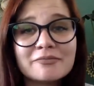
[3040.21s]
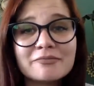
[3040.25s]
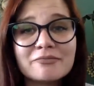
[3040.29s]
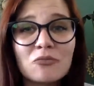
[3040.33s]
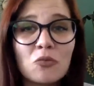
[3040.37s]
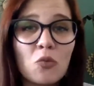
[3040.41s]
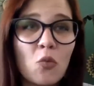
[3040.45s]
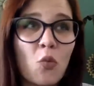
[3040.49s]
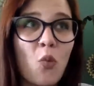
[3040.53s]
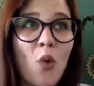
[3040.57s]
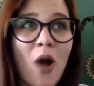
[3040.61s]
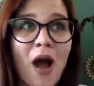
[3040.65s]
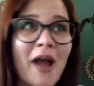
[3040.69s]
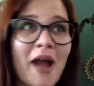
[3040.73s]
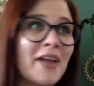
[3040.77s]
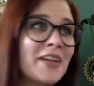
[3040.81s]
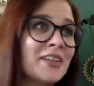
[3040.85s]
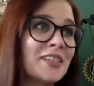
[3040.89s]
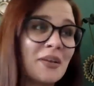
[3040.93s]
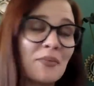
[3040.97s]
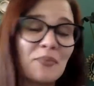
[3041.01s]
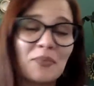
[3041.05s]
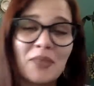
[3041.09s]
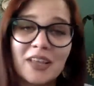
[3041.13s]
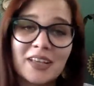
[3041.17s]
why
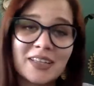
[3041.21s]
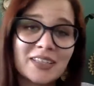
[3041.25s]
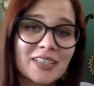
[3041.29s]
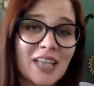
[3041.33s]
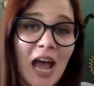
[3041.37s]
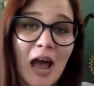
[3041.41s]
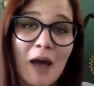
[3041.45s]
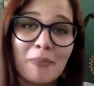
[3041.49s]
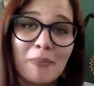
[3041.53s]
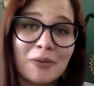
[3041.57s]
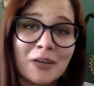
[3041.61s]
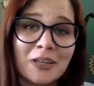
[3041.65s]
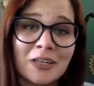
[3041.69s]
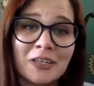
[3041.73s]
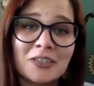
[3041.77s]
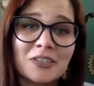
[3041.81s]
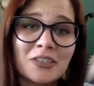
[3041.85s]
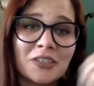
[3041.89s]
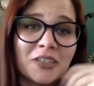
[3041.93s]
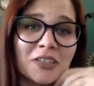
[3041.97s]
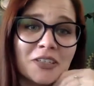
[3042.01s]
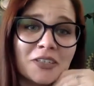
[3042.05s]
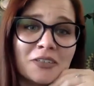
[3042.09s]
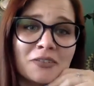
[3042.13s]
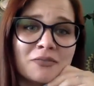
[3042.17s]
something is happening to
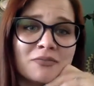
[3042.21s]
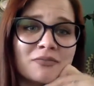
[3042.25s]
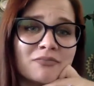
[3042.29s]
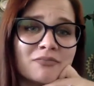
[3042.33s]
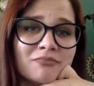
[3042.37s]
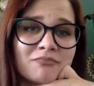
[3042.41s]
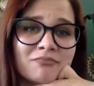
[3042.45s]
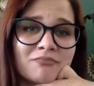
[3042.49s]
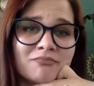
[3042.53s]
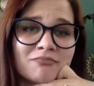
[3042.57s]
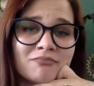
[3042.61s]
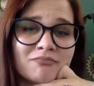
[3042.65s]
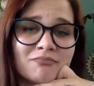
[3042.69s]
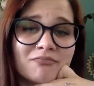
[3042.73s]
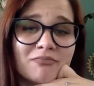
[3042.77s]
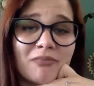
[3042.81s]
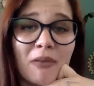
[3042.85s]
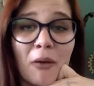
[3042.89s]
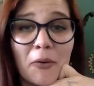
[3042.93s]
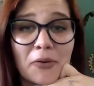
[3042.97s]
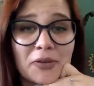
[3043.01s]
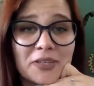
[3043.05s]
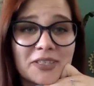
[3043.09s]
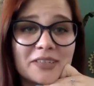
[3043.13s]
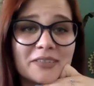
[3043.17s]
you
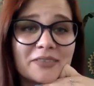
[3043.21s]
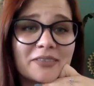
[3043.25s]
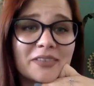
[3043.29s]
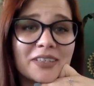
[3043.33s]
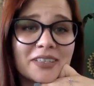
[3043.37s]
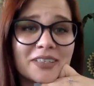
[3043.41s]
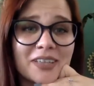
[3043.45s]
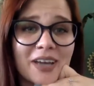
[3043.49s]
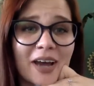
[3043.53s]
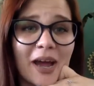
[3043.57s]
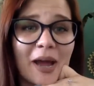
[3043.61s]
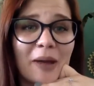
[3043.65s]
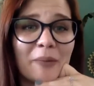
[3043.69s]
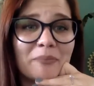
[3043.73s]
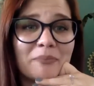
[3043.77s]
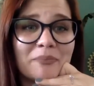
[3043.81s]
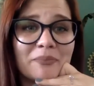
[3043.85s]
most of the time.